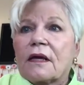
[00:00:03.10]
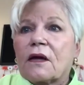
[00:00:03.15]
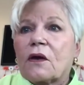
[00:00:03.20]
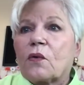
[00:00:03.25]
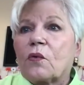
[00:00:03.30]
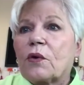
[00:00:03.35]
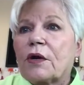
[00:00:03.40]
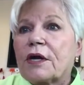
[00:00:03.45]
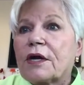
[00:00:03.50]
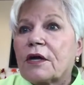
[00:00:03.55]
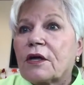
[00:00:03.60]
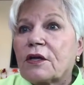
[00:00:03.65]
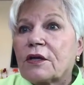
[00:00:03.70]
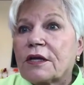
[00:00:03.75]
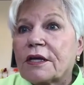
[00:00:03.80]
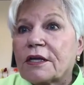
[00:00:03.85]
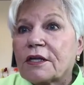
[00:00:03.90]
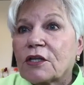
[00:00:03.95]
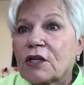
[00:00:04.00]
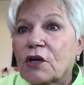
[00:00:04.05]
Well,
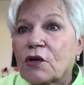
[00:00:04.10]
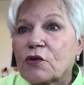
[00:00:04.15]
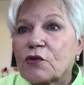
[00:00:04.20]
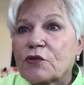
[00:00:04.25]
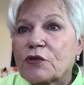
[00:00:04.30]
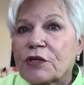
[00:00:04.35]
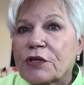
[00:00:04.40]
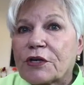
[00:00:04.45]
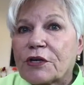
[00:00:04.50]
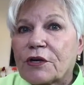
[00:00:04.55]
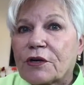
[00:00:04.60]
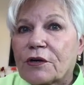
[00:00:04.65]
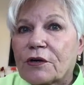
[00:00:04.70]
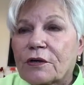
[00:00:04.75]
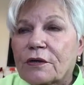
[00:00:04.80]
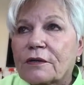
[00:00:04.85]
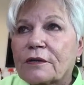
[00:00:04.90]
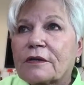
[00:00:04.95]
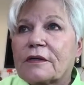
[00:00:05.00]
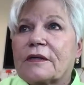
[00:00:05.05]
hello
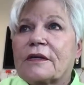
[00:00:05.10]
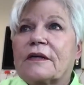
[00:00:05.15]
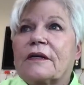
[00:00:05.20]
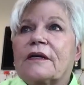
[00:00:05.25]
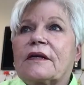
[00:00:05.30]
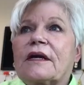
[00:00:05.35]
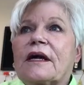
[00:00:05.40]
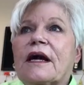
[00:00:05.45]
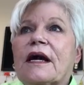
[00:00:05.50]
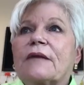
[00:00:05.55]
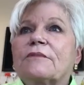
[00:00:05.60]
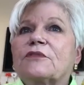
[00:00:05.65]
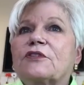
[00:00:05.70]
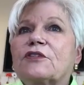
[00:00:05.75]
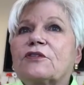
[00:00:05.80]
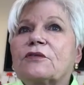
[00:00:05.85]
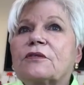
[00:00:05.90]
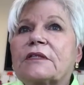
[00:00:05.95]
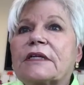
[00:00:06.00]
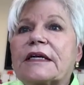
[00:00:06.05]
there. I'm
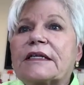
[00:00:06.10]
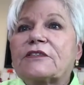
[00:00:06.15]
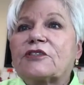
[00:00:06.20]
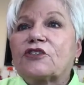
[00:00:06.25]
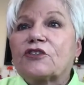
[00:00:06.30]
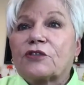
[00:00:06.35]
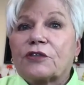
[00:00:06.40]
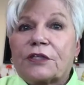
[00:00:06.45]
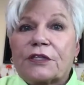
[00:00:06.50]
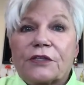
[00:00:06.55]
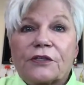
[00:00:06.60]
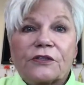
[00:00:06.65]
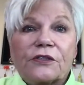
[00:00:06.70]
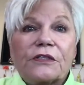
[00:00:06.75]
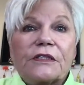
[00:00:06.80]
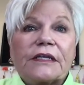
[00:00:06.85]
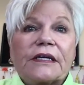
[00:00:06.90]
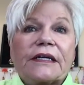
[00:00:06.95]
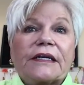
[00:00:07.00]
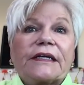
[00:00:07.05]
so glad you're here
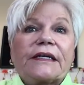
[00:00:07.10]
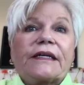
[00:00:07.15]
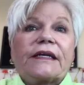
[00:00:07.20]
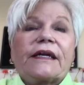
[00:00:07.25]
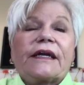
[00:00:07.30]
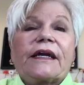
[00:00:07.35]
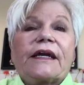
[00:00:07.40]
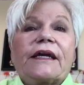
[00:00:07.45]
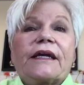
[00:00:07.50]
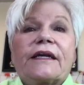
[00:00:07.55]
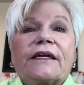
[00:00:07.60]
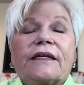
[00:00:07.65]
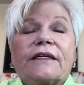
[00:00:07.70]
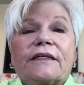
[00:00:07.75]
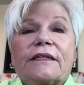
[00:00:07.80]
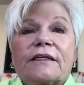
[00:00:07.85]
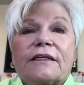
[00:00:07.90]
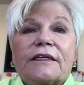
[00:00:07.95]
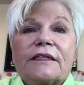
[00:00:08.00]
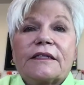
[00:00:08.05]
today,
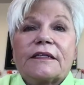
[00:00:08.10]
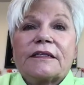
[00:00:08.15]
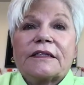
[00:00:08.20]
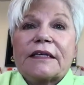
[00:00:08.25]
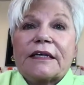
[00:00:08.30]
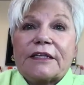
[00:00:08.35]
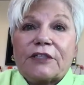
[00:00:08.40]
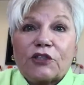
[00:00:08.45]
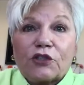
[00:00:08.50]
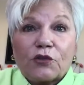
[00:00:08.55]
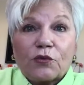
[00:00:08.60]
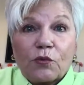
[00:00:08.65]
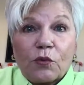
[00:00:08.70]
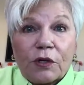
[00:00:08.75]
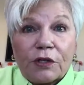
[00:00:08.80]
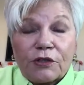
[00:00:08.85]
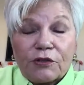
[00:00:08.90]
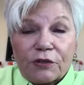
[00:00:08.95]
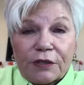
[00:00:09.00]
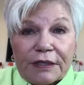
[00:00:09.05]
and in case you're
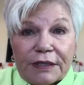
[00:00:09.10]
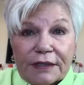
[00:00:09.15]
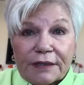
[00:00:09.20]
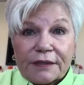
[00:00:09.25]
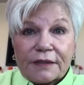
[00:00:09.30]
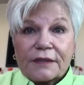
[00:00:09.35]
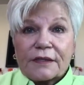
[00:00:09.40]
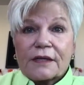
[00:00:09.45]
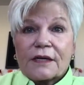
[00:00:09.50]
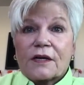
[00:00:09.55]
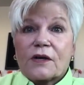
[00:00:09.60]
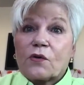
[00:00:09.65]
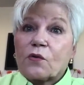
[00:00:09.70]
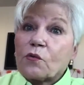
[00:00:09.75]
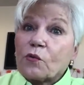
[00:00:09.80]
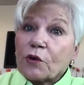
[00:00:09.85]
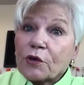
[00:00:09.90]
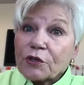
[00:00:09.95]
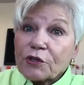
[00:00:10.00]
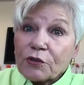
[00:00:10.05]
wondering
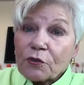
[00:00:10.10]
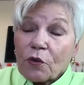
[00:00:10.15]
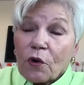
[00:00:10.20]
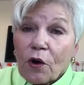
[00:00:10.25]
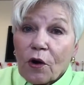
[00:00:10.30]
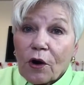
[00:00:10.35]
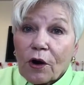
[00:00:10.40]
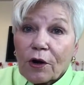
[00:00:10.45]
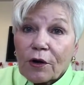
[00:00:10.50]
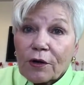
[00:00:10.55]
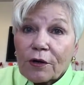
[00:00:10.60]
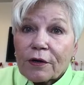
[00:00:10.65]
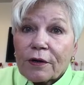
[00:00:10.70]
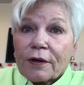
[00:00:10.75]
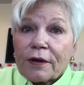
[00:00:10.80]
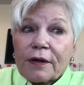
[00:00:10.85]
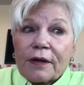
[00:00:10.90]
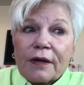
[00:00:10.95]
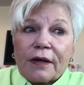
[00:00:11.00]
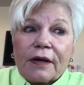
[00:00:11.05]
where you are,
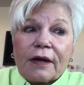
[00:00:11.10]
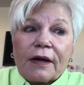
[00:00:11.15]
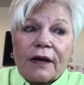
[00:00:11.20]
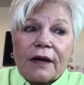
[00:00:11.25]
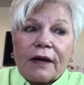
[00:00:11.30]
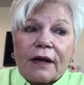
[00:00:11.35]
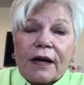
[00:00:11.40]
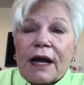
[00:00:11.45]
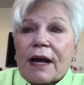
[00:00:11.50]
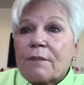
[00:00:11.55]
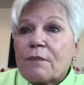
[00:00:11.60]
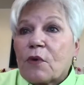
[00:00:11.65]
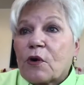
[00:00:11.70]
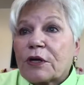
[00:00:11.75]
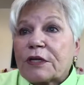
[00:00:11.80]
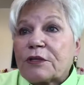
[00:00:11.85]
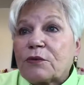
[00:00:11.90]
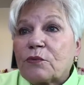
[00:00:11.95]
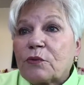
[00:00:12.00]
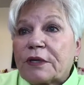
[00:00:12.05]
I'm
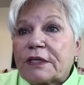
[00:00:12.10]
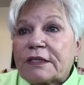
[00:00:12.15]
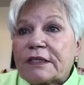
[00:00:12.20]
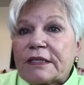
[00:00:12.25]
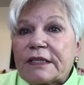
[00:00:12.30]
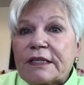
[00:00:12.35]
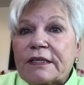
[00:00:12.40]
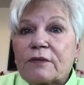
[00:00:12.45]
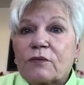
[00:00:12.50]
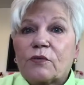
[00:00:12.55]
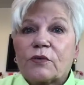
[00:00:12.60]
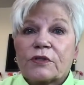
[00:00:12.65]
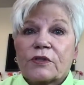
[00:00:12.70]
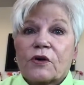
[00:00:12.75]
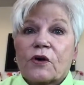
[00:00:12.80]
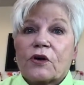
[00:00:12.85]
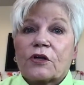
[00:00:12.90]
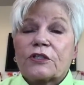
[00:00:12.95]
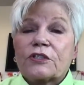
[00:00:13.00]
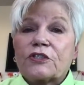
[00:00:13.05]
Marty Whitney with
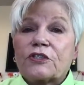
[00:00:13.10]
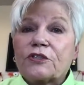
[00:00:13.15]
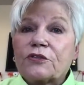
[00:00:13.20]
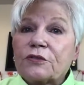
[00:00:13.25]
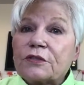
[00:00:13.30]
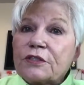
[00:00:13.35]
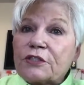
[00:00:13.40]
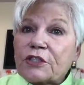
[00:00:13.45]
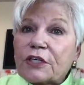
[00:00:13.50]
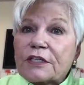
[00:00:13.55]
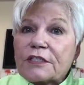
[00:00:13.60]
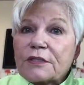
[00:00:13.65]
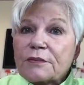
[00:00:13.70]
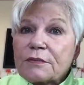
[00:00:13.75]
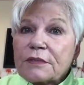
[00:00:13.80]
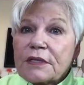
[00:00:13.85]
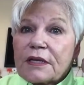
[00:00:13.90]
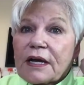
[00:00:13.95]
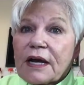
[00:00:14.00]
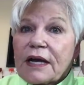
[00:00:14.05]
ARTitude
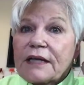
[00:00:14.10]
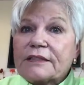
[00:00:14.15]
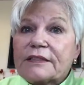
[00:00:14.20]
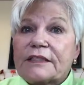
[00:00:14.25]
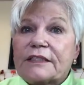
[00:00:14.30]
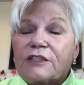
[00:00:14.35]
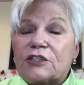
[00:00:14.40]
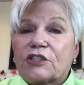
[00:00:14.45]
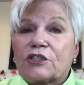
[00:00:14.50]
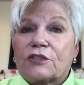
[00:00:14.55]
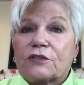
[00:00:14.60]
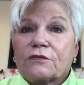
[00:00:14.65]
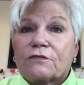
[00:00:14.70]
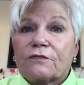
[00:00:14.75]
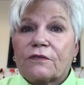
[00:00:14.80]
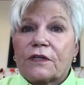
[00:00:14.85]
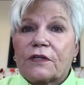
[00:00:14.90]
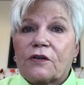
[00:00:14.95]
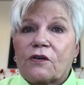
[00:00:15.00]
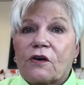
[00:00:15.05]
Adjustment. I teach
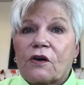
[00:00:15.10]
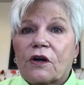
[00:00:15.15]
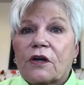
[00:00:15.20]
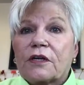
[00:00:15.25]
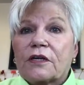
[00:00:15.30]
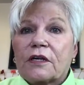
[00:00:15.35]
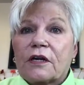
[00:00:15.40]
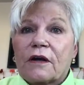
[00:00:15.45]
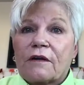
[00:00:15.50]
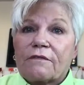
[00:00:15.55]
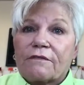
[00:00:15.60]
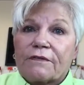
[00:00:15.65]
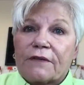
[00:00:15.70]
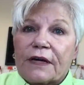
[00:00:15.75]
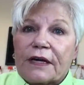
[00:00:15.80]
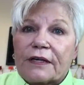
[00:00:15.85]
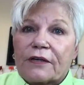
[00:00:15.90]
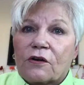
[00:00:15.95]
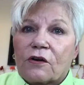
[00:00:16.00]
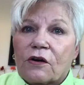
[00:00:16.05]
fun art, not
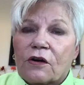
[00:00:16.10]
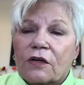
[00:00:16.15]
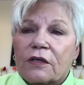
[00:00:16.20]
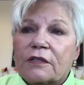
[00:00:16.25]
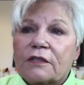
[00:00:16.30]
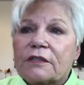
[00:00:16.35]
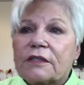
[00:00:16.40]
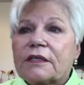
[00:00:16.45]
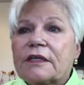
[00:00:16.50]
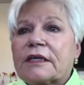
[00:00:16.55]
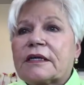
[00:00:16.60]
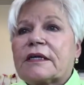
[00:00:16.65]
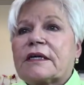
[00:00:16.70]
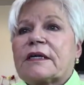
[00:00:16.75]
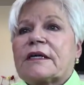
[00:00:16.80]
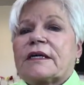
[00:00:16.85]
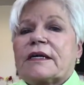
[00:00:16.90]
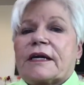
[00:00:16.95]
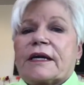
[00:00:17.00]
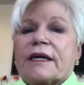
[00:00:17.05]
fine art,
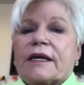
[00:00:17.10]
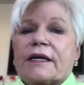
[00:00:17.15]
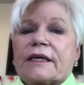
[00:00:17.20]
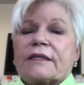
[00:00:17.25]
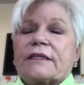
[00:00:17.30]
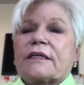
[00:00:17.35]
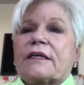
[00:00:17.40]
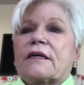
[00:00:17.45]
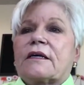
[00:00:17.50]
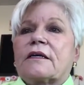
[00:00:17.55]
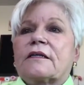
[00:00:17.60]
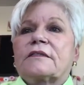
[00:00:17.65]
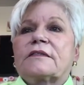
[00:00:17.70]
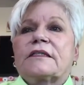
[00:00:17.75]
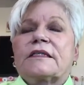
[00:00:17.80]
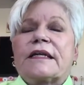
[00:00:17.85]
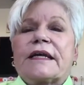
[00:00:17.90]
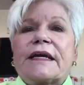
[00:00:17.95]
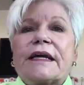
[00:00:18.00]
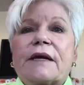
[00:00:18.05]
and
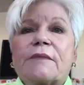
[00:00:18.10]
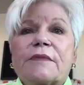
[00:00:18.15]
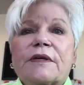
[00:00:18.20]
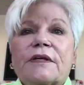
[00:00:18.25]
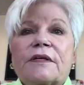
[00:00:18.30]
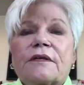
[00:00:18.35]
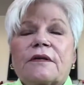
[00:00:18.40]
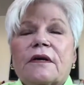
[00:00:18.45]
today I'm at